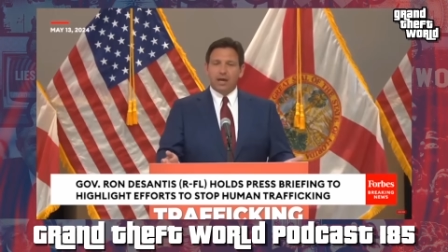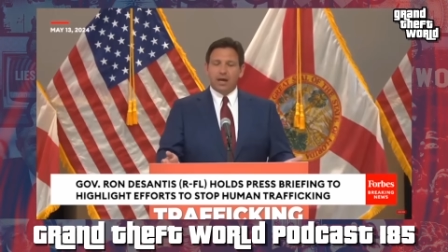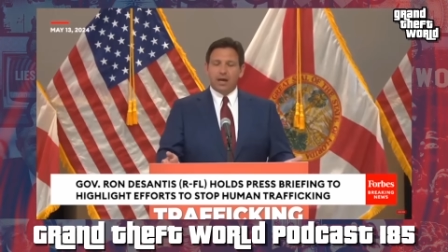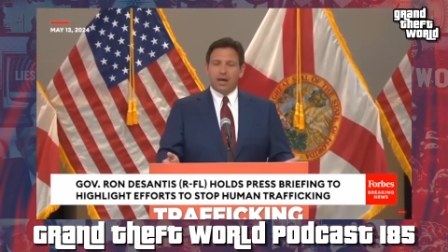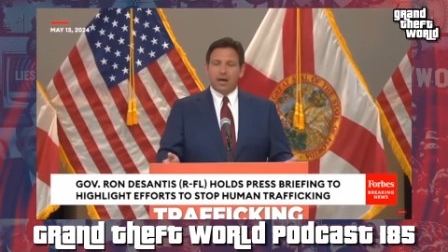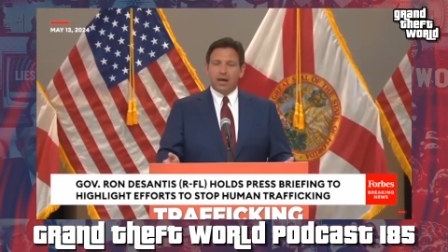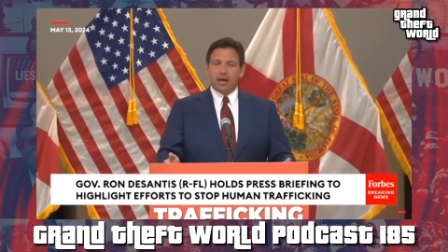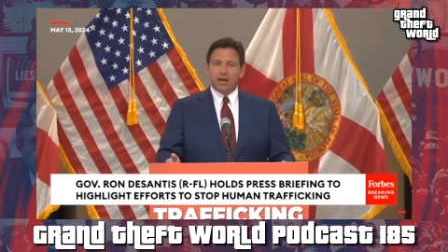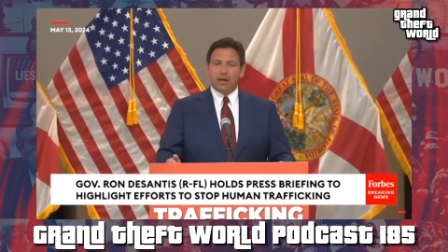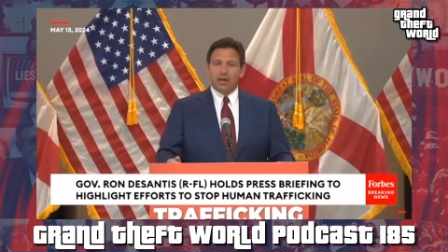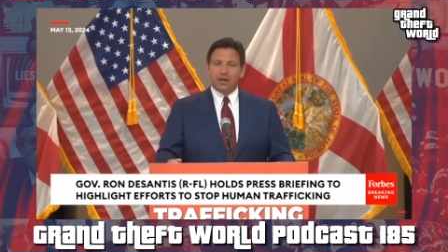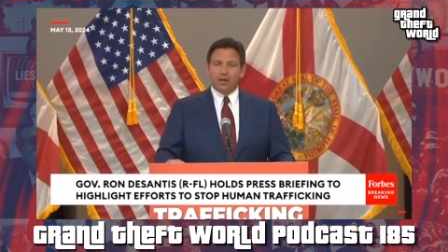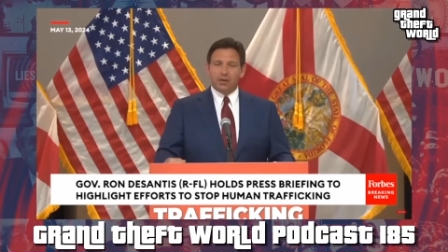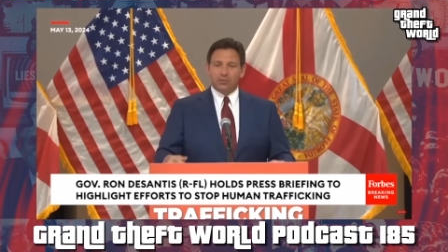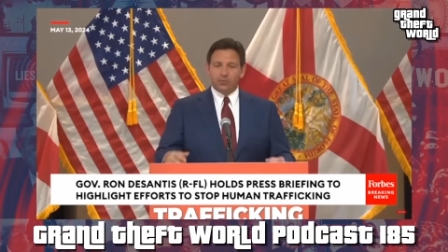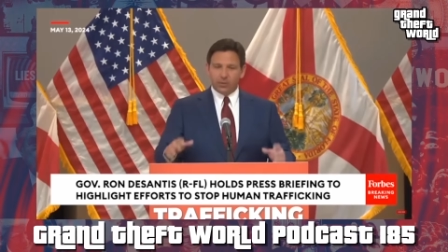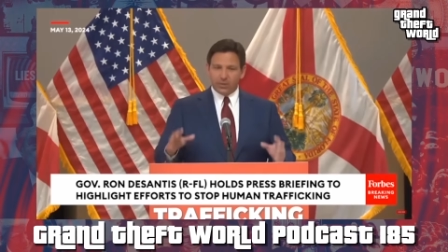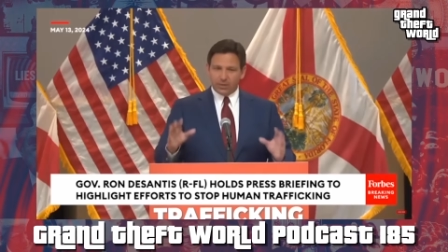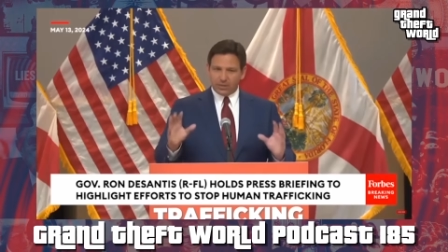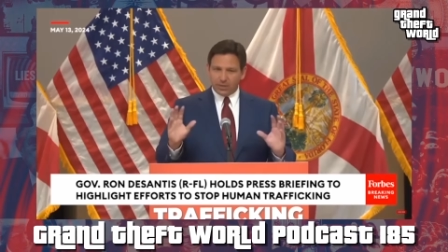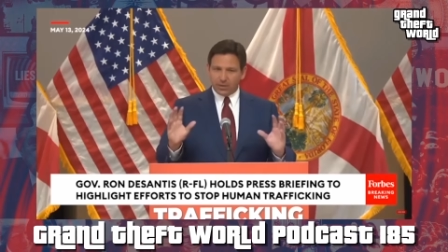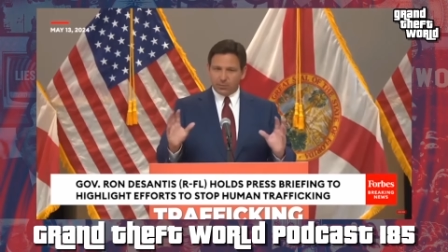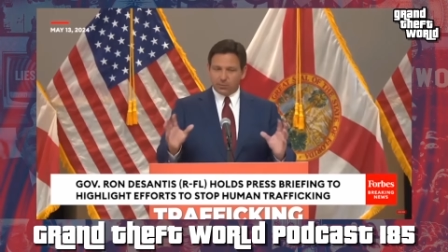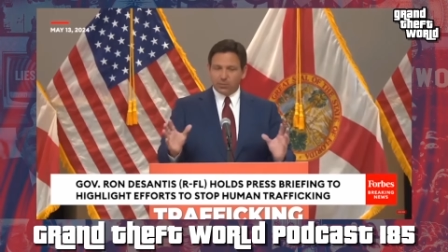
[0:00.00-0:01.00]
and
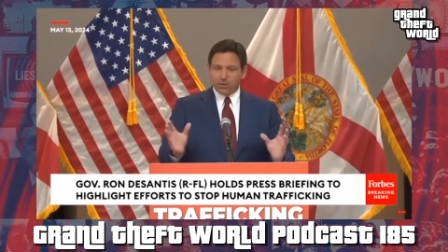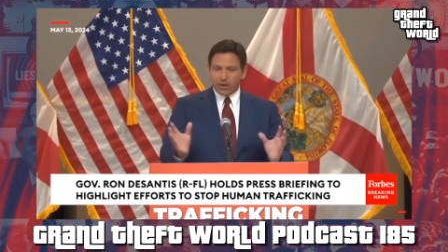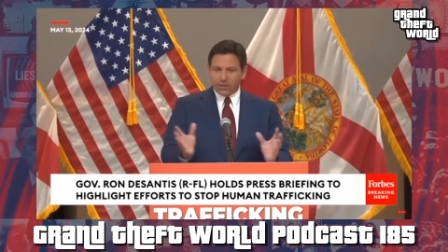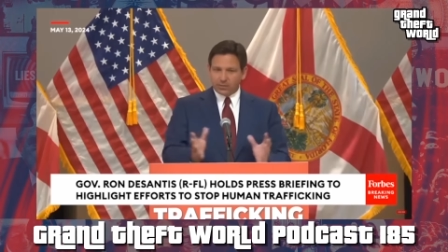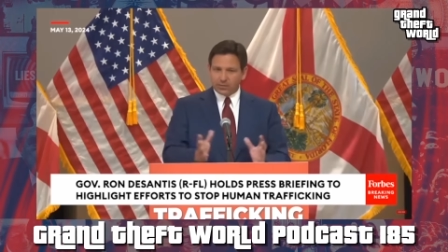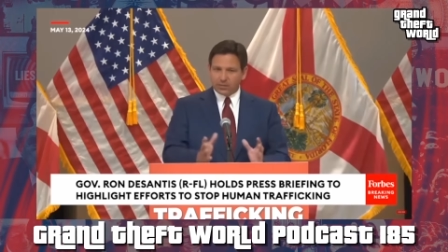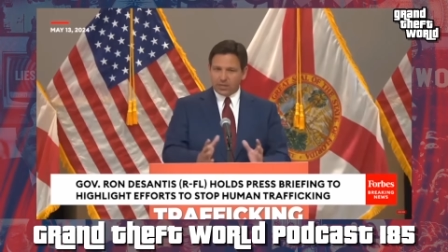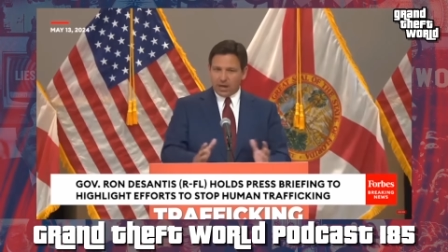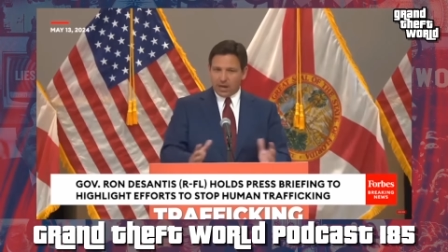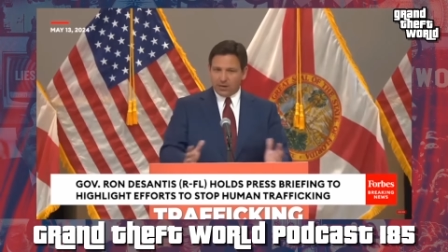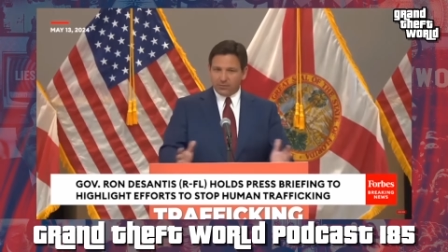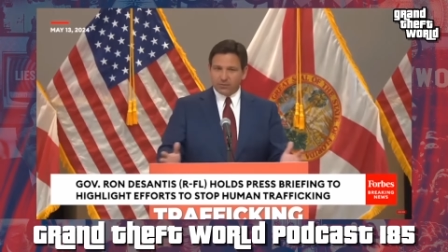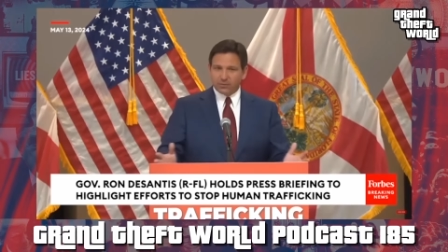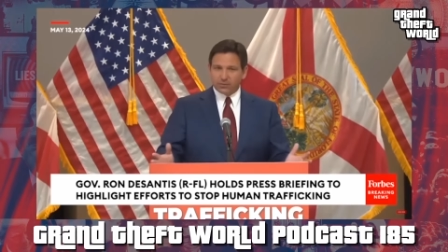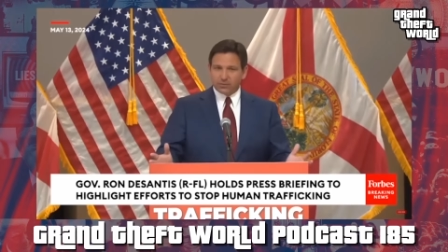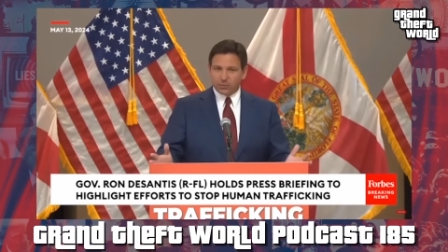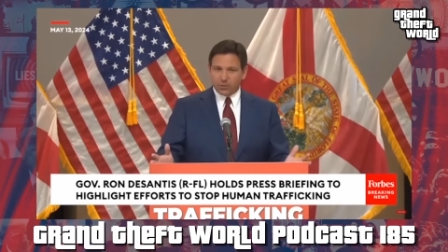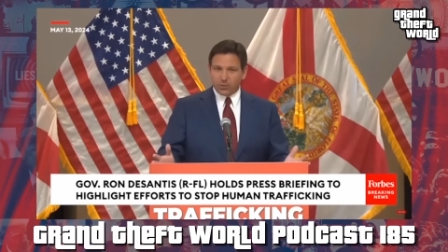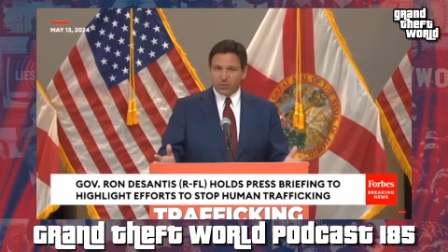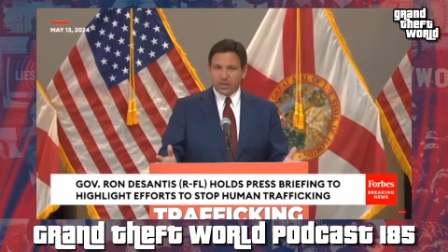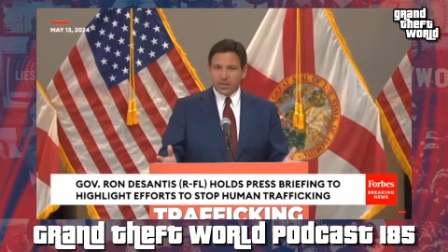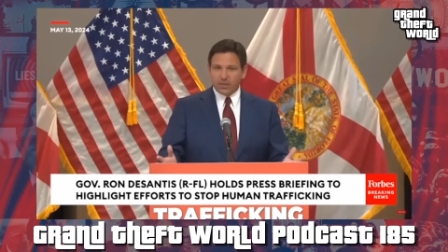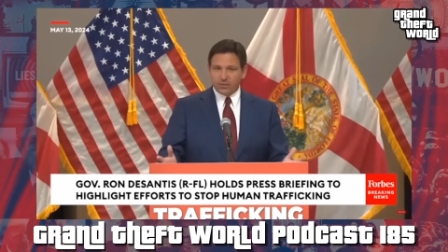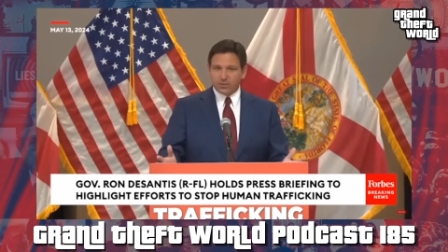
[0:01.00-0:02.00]
we did a press conference
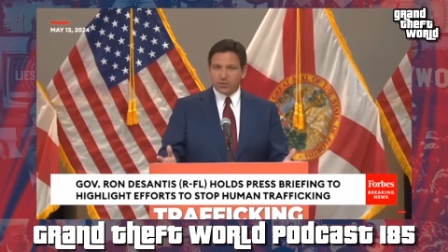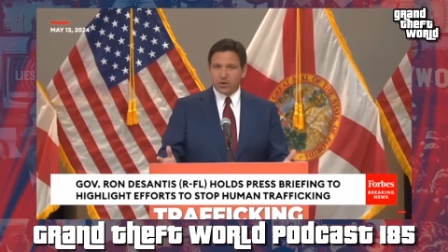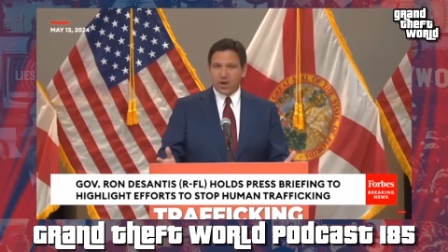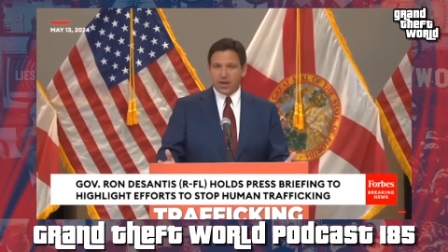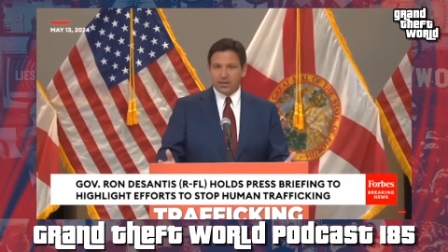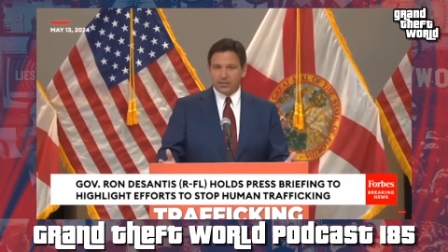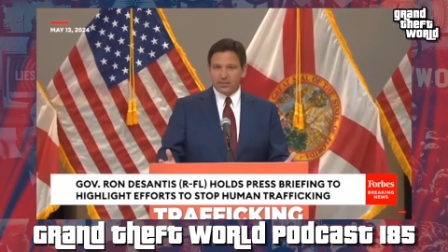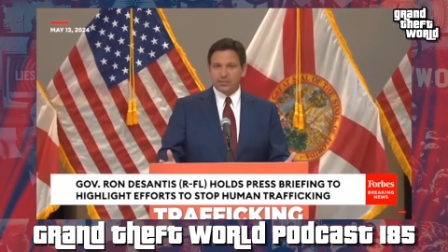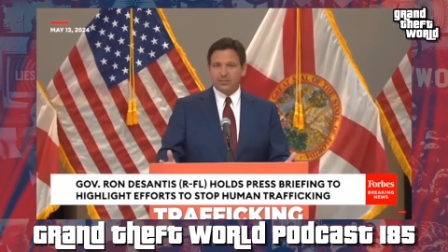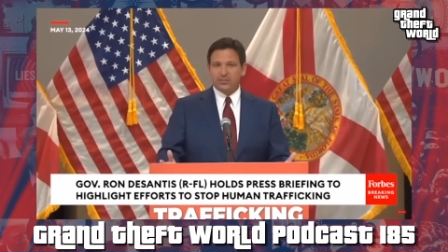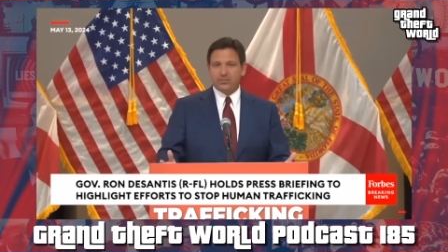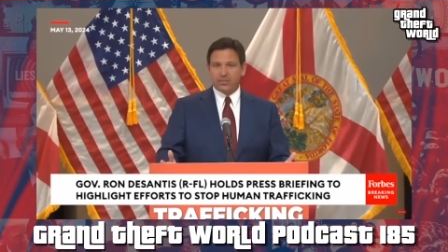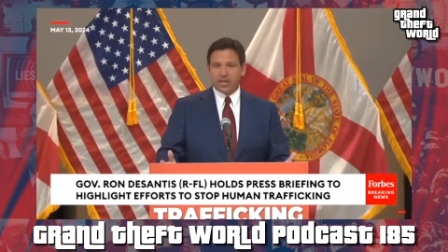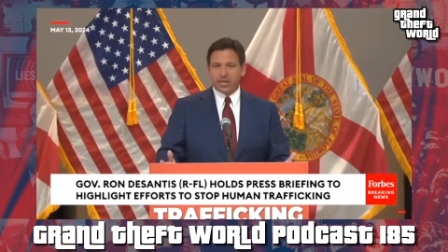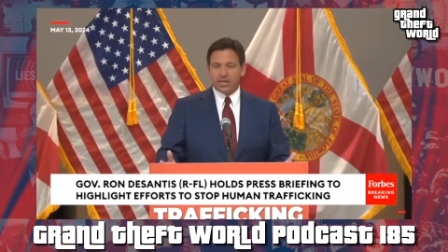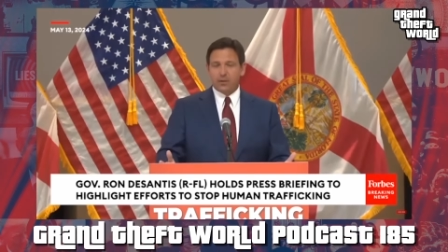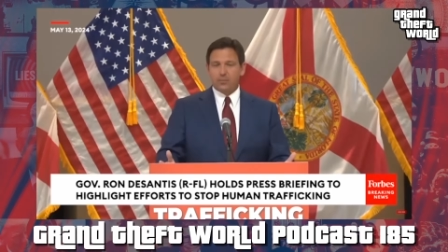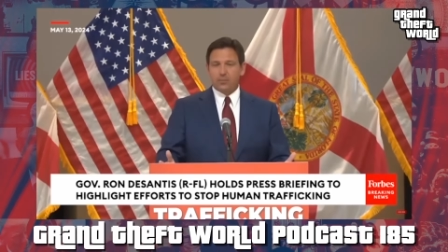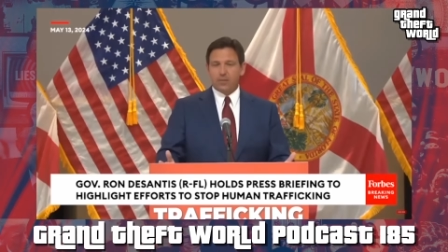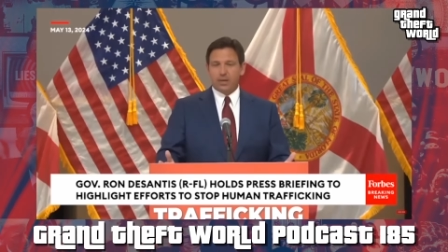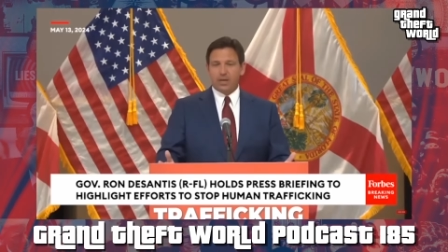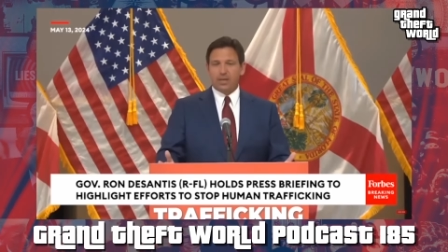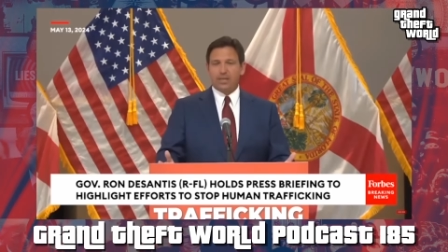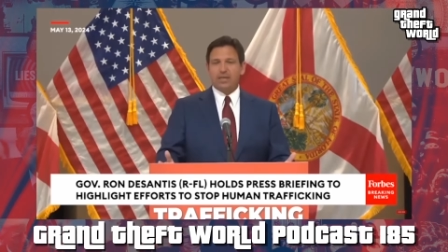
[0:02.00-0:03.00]
where they tried to set
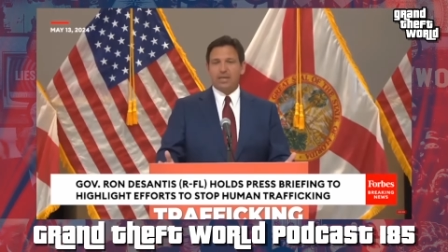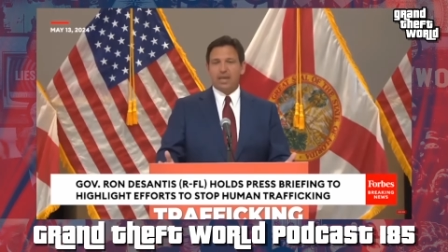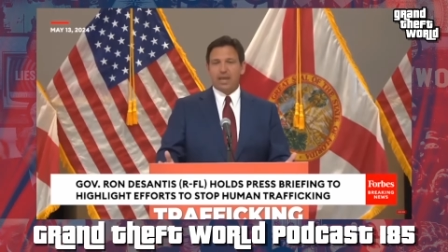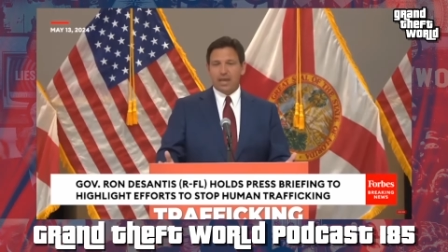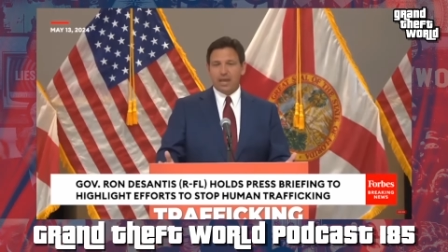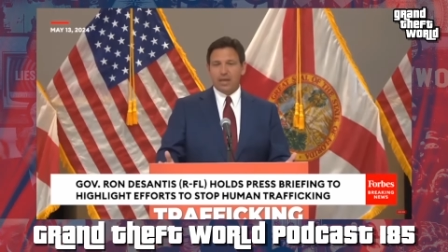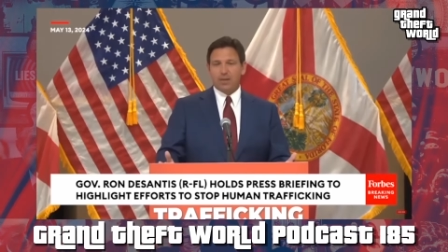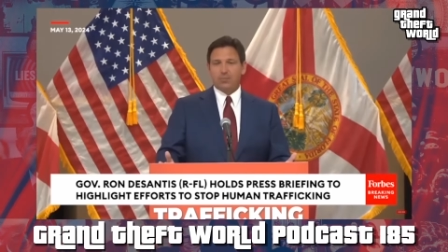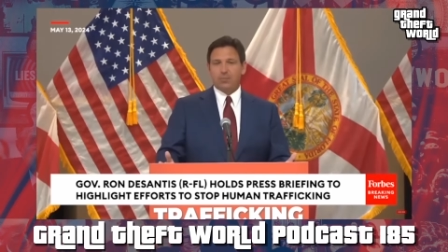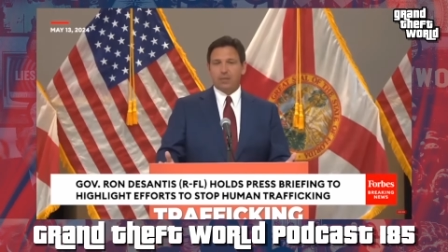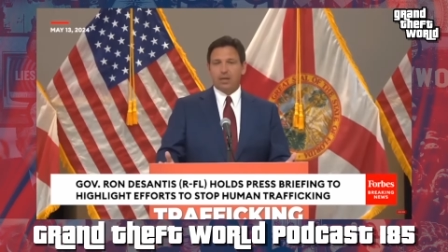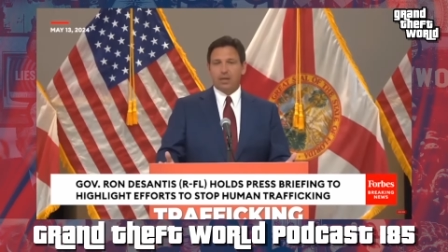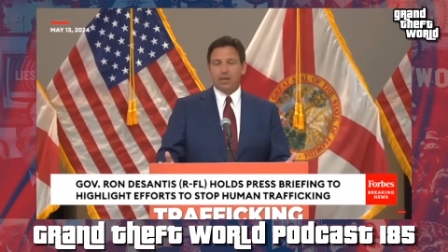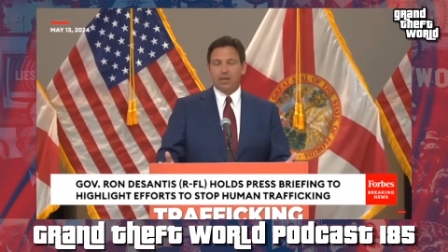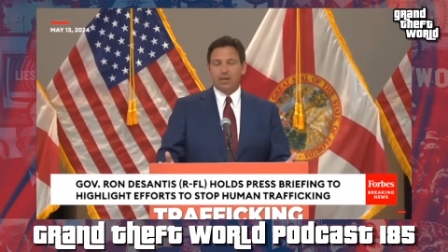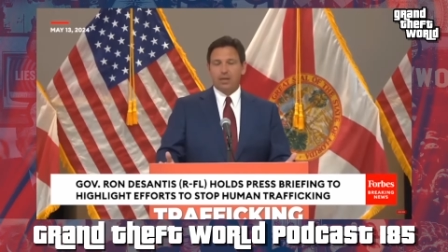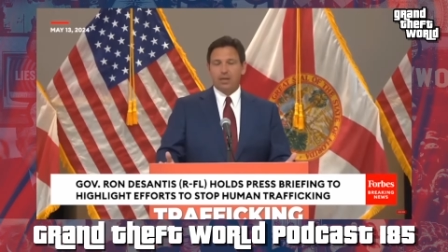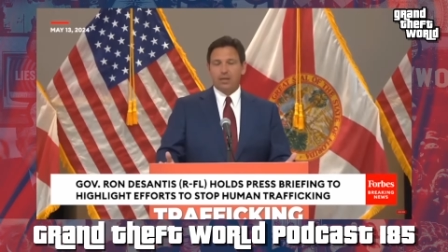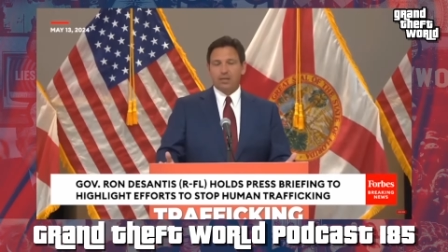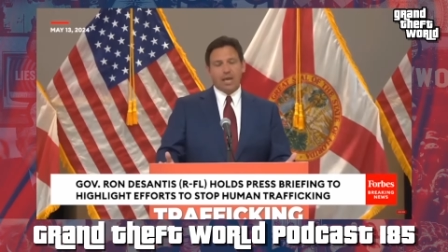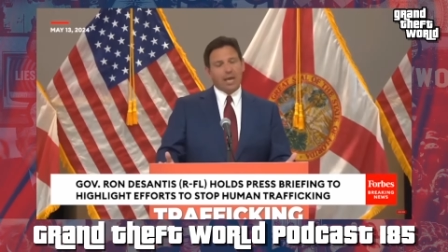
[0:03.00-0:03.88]
up an encampment.